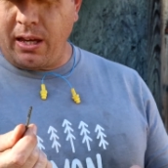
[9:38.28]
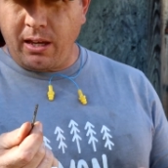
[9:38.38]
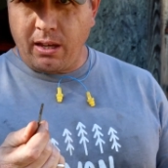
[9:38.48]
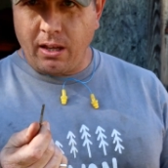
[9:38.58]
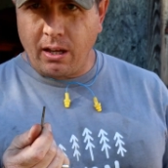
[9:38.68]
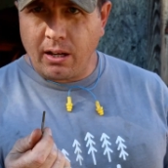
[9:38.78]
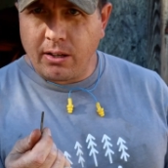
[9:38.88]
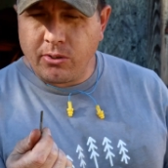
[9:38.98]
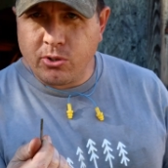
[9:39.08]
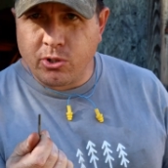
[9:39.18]

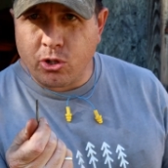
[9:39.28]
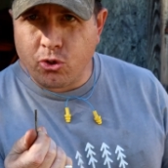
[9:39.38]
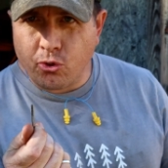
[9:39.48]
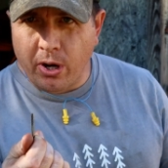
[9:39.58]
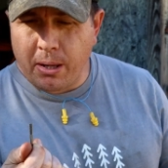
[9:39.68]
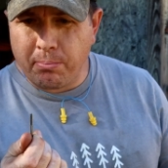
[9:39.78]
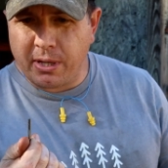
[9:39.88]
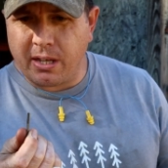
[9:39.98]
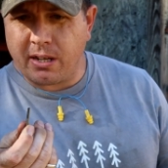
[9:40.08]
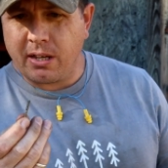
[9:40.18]
a
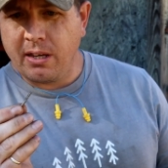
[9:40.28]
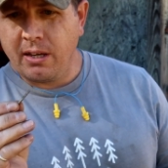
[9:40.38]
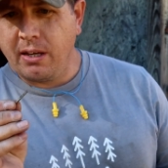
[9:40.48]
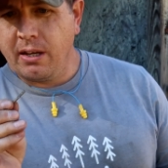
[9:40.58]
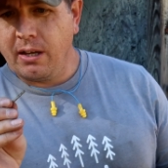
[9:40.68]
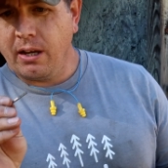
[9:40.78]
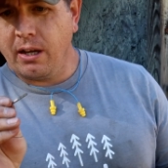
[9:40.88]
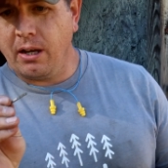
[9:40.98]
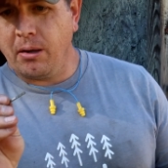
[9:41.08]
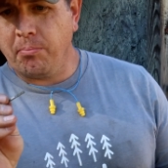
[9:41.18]
straight bit.
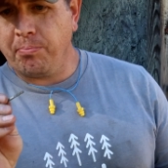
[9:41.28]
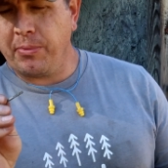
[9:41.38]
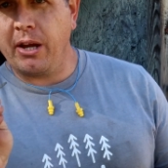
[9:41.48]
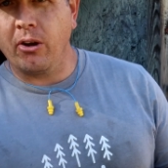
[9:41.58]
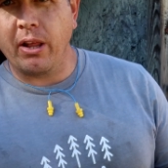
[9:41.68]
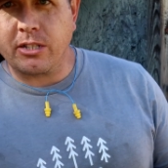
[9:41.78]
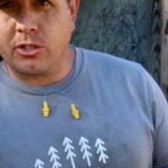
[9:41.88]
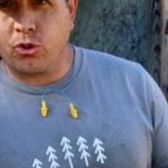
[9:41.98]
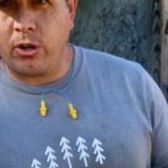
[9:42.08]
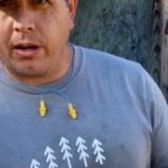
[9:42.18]
Air
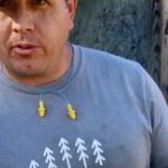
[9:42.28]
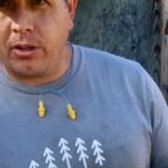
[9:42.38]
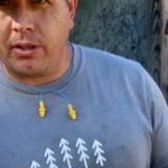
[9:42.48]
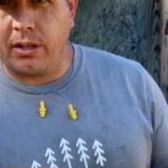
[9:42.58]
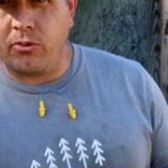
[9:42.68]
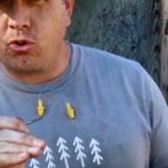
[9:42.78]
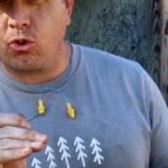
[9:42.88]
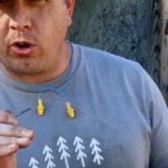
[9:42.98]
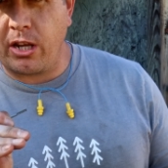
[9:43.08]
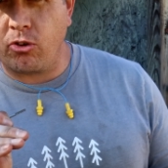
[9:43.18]
likes to travel in
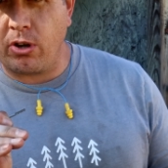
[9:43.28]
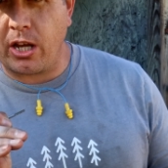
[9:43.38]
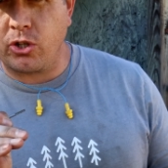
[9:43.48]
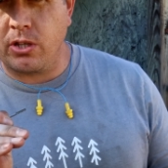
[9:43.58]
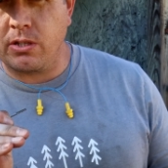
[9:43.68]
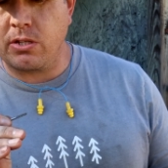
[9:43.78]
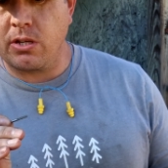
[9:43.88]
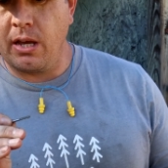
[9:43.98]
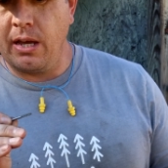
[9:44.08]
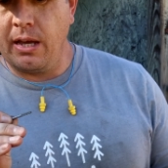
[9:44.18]
straight
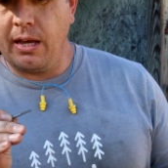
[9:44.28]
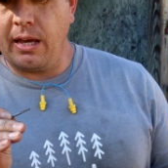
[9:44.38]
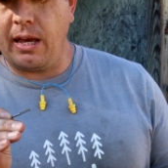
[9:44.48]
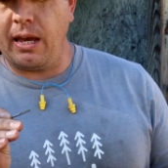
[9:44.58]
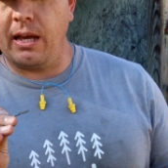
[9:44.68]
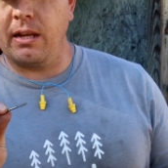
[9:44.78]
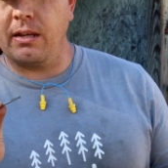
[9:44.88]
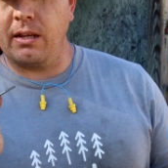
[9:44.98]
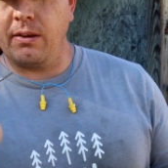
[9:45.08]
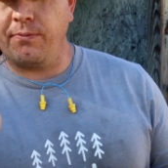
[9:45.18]
directions,
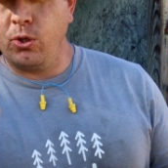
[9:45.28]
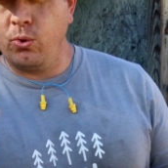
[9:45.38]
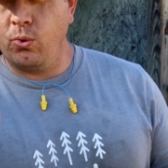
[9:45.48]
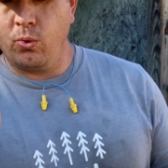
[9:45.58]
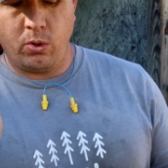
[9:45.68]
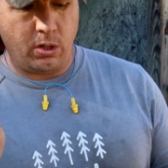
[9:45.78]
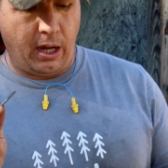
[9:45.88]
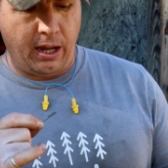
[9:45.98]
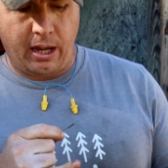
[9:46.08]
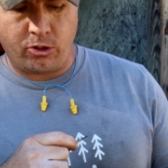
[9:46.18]
and if
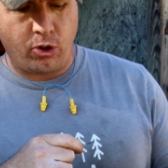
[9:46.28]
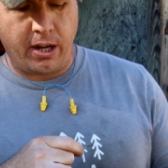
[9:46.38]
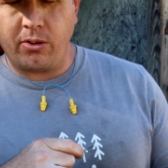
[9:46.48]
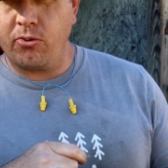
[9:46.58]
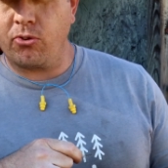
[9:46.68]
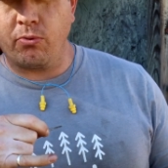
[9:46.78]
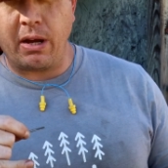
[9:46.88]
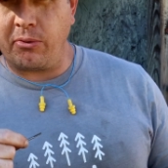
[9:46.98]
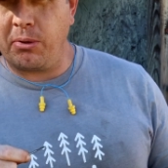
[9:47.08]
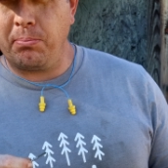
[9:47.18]
I tried using
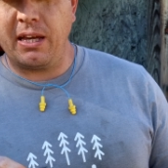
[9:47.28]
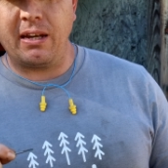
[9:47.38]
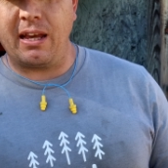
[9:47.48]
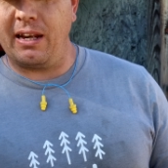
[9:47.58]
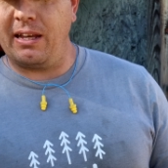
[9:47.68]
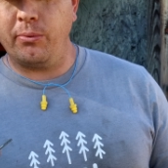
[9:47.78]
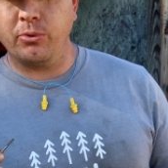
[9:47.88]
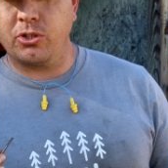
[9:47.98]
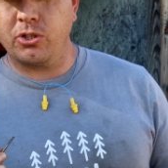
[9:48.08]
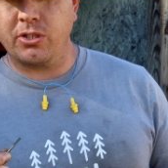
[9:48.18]
a rounded bit, and
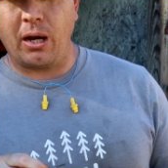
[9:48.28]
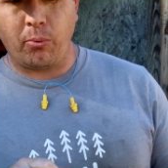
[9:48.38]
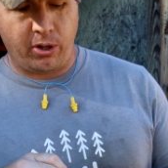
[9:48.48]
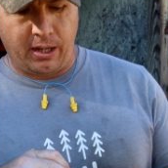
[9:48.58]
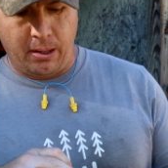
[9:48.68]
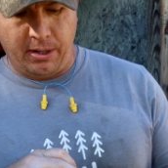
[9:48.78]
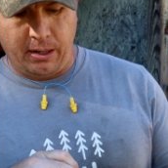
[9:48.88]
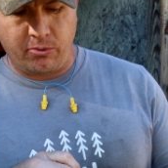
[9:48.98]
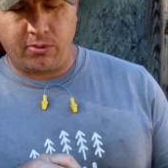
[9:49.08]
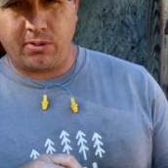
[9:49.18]
it was just not working. I
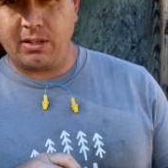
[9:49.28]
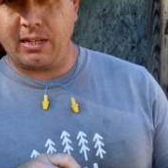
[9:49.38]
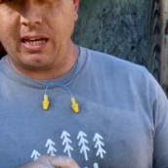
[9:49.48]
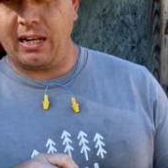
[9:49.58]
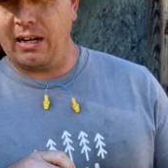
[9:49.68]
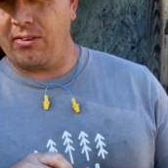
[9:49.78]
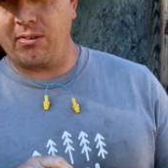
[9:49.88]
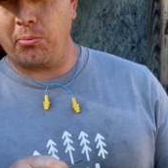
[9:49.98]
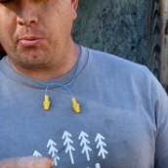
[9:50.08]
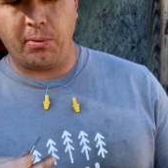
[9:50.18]
mean, I was digging
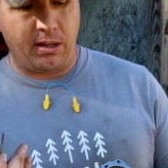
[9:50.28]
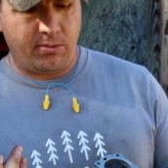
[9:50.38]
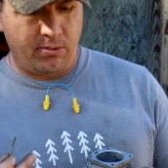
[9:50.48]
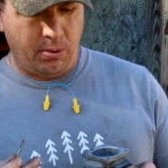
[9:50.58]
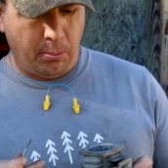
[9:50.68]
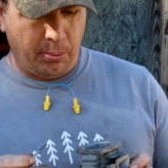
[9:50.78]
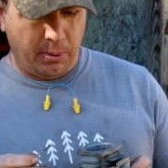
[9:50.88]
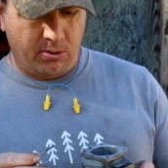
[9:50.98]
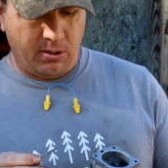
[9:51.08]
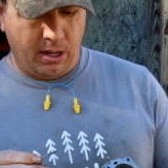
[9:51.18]
in some spots and some
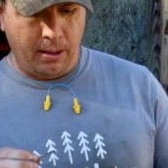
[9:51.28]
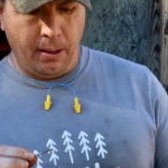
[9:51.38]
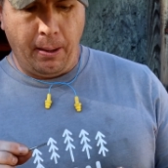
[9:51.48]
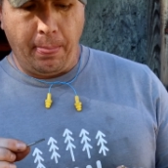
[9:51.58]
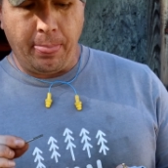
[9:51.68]
spots not.